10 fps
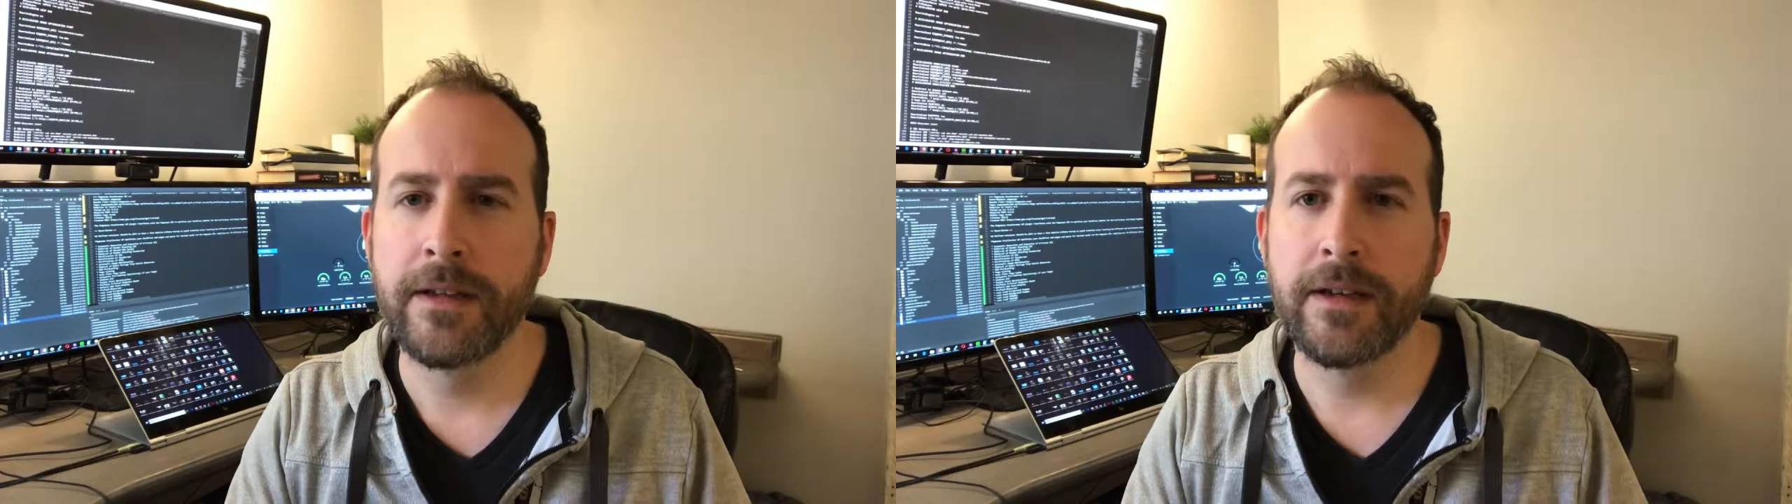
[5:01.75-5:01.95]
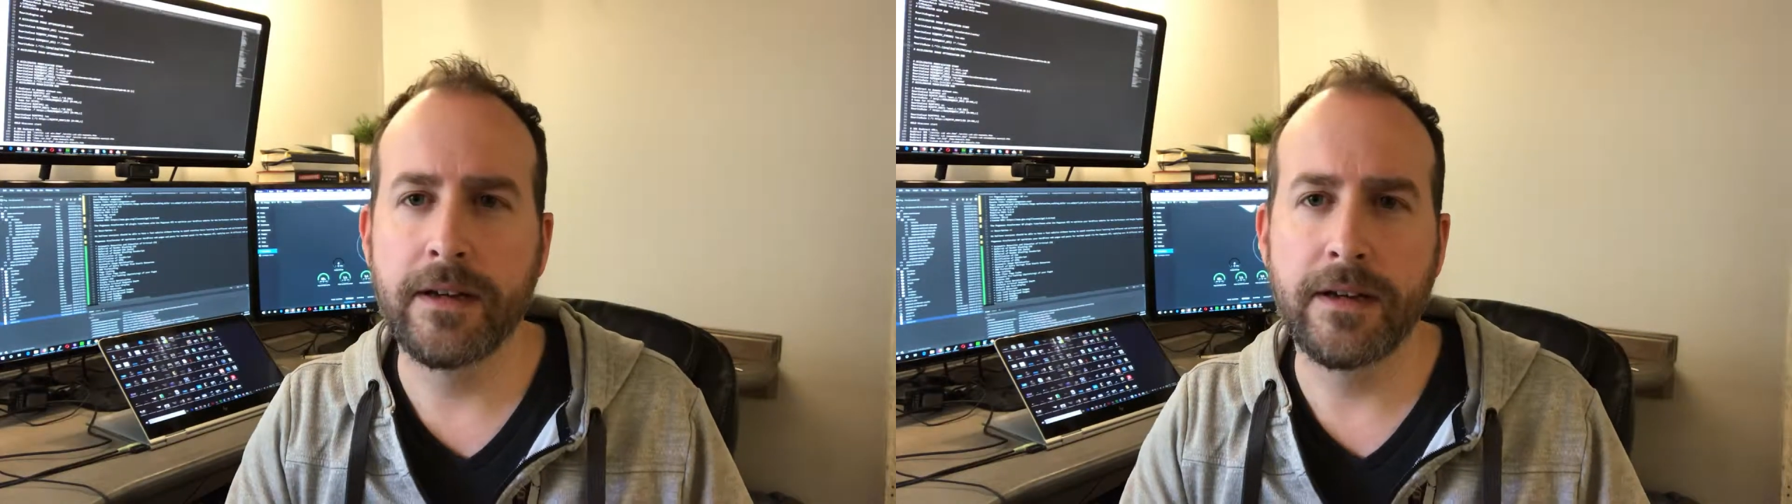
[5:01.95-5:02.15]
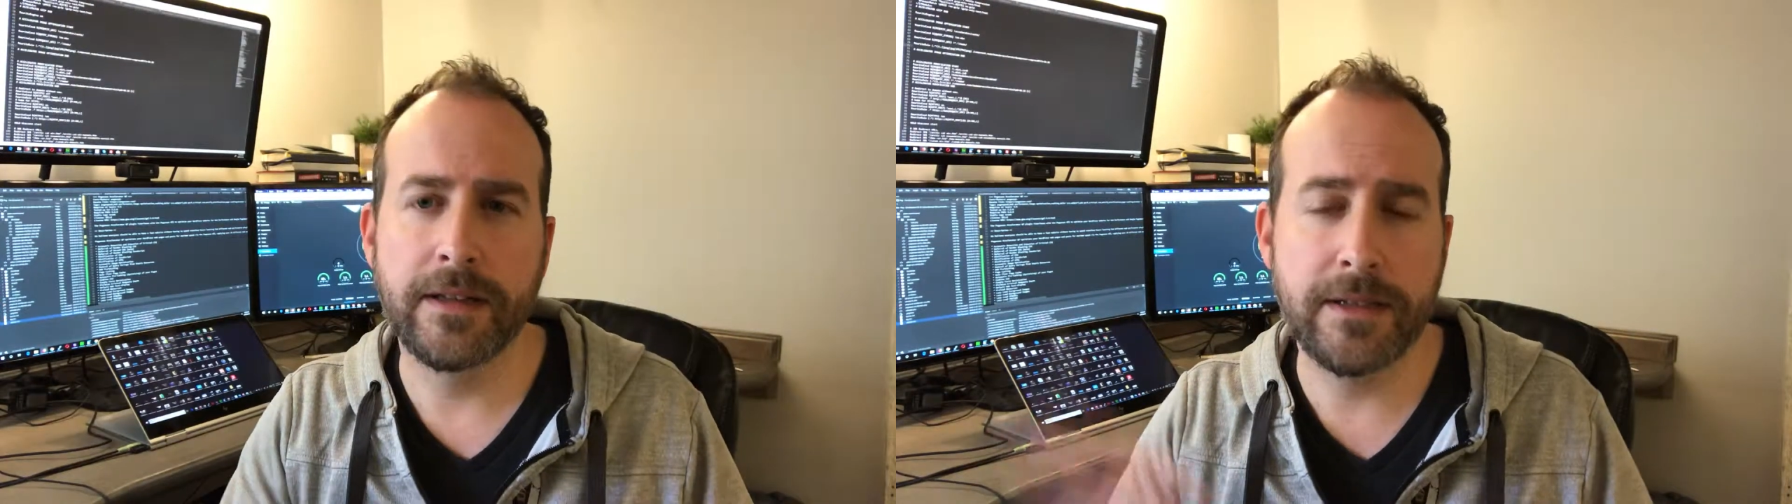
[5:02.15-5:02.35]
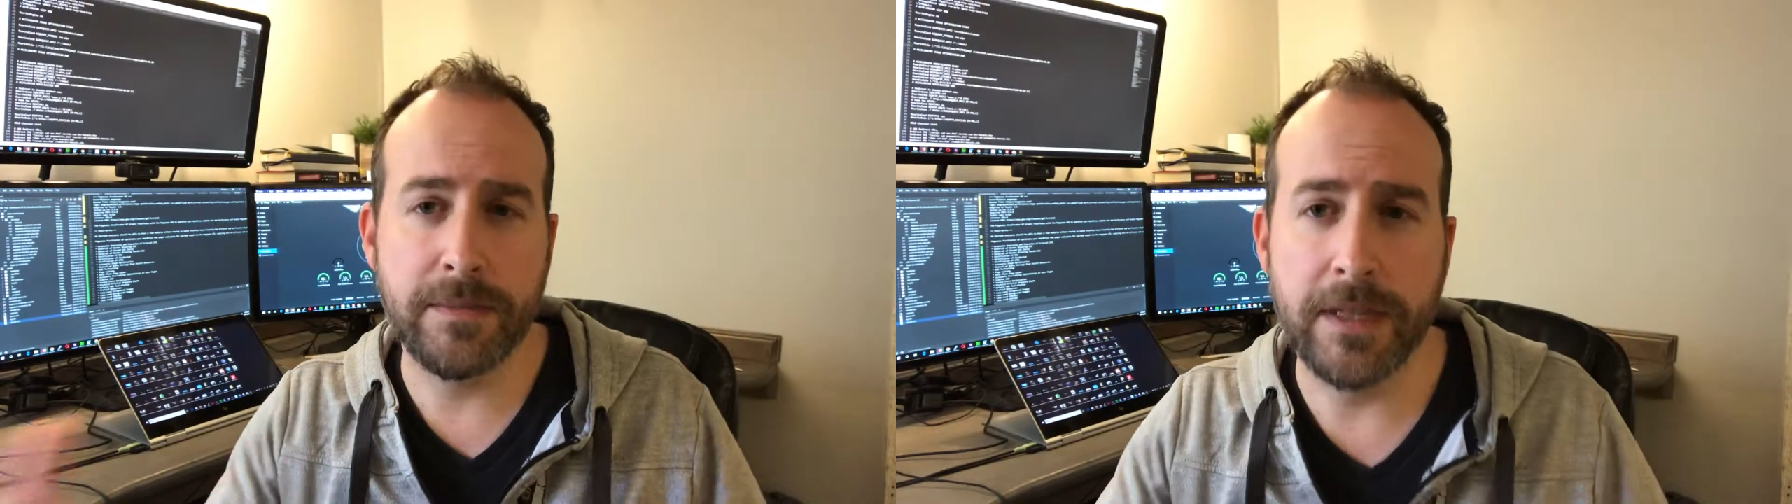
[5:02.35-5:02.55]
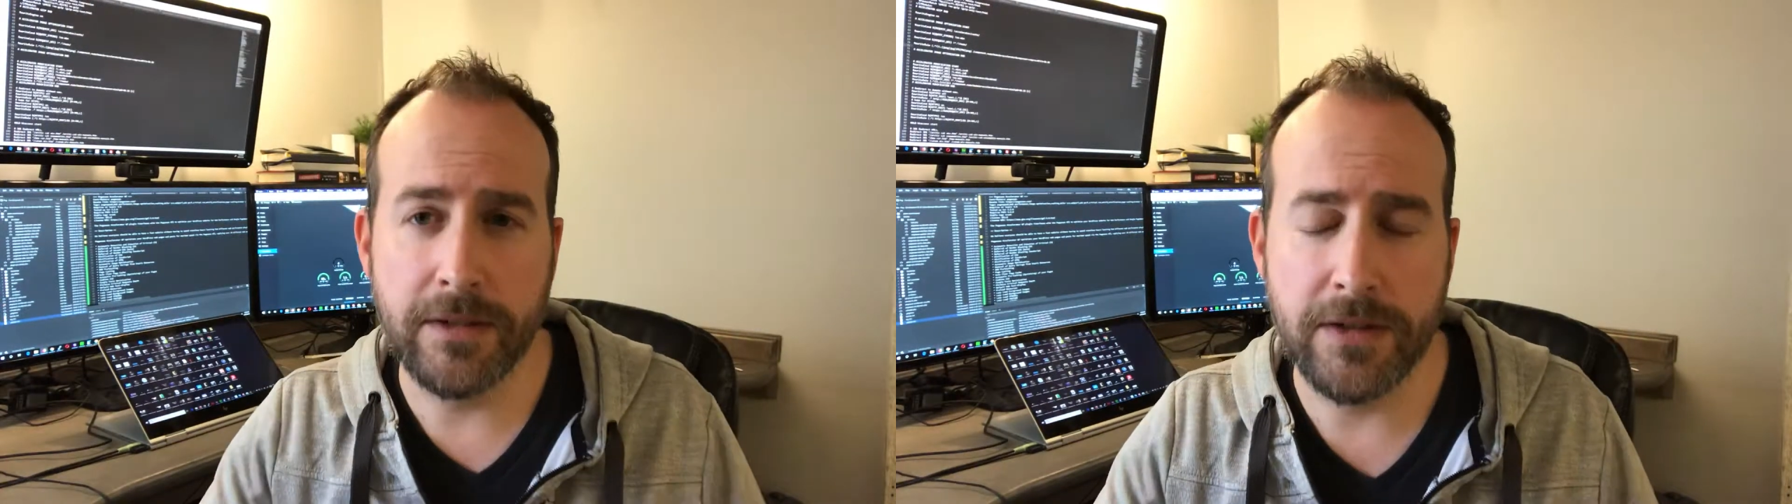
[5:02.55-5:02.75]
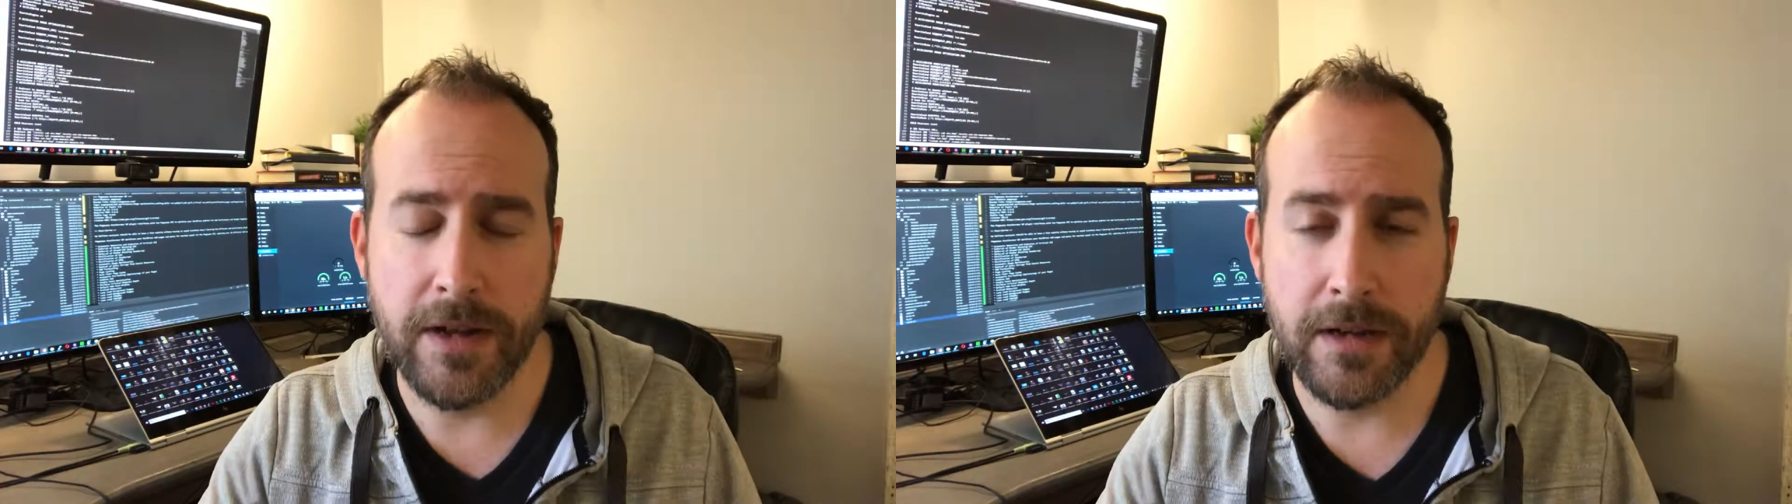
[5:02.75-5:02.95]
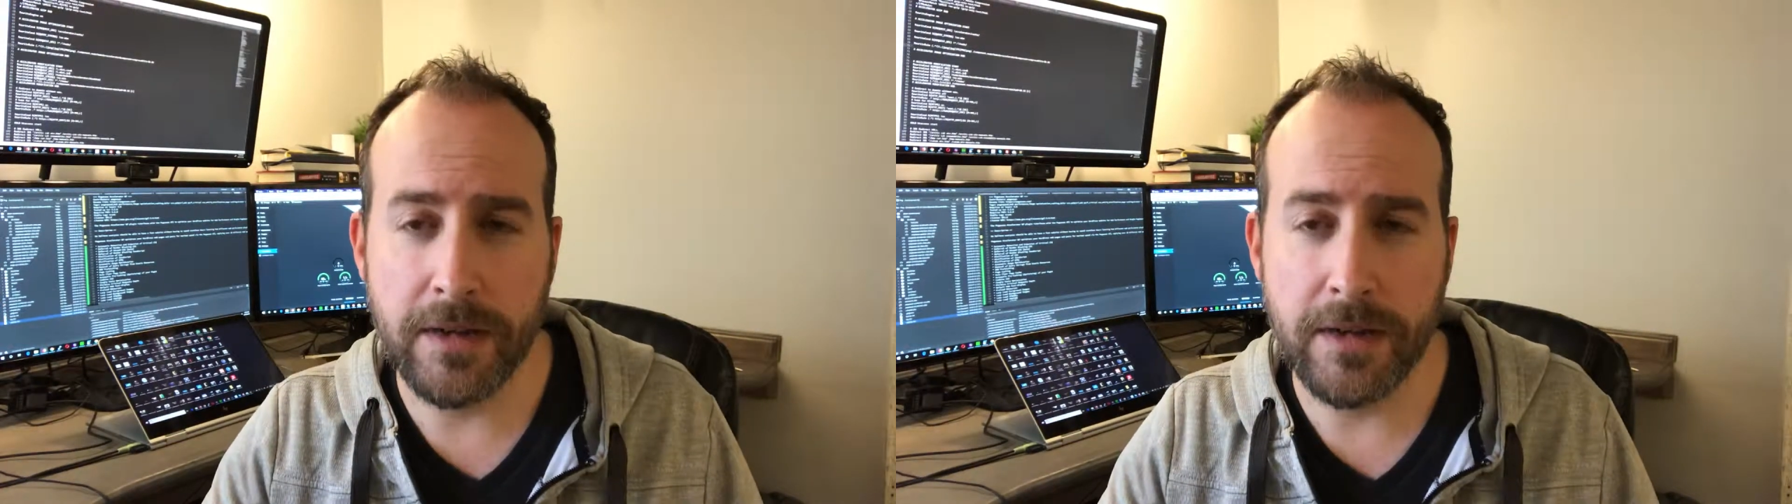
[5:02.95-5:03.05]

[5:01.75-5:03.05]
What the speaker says: Doesn't mean there's not going